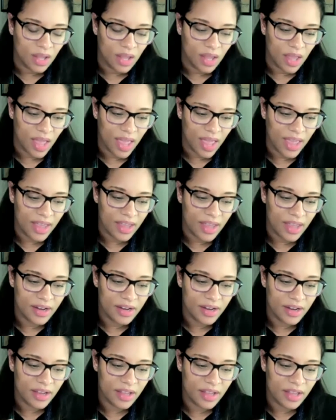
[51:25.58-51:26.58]

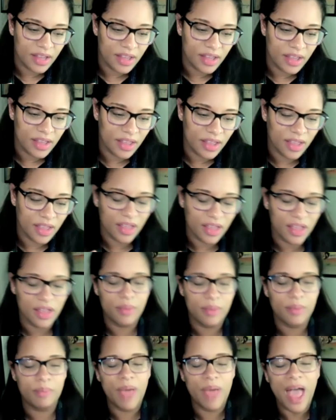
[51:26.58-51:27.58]
and
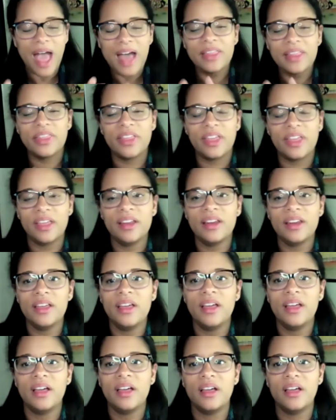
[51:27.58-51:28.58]
back then
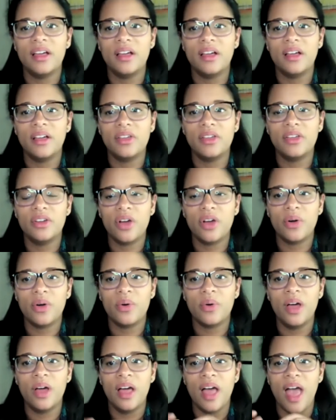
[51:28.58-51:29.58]
you
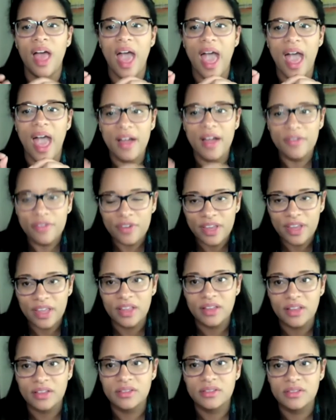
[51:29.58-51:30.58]
know
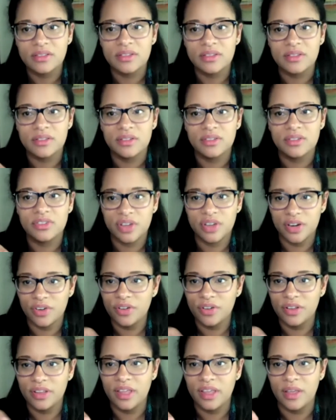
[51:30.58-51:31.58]
Africans
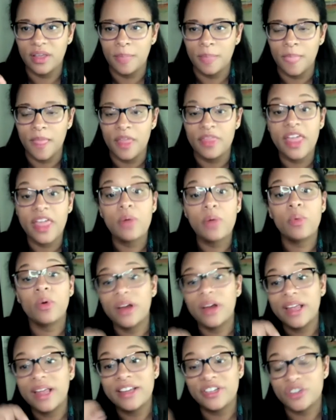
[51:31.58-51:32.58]
generally, they
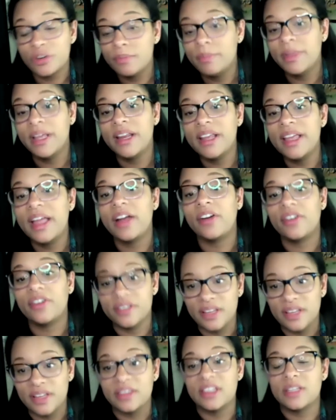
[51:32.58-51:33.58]
were
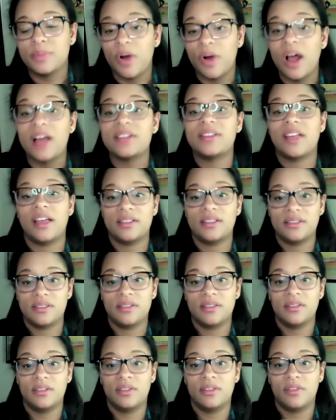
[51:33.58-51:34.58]
intermediaries in this process,
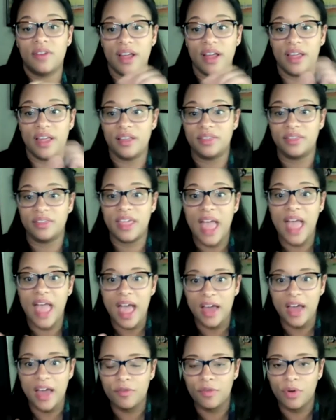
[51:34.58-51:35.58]
right? They
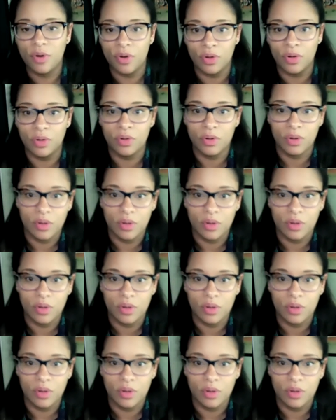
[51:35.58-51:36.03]
had a role